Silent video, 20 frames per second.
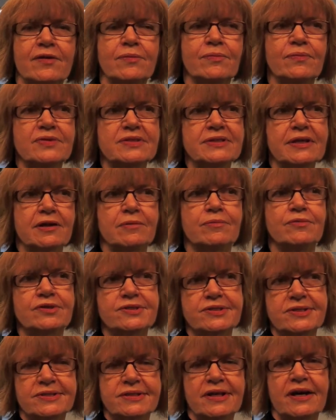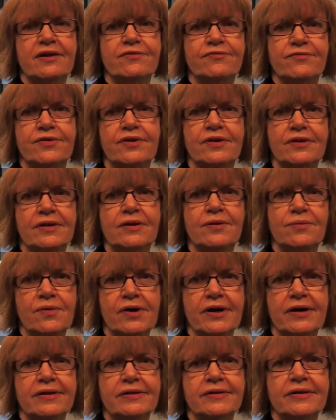our set of books aside for a little
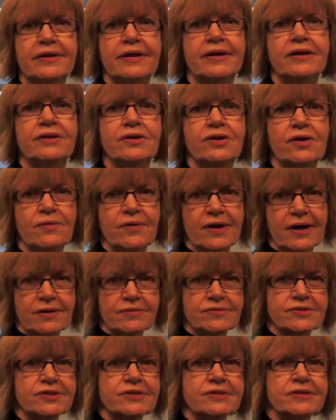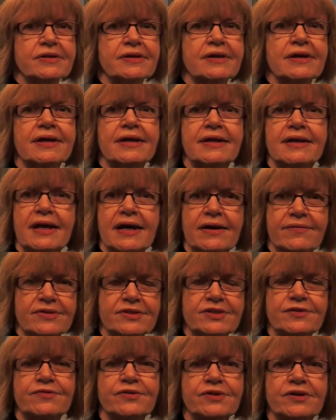while and go out and have a
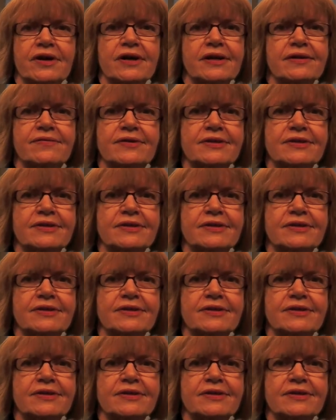different kind of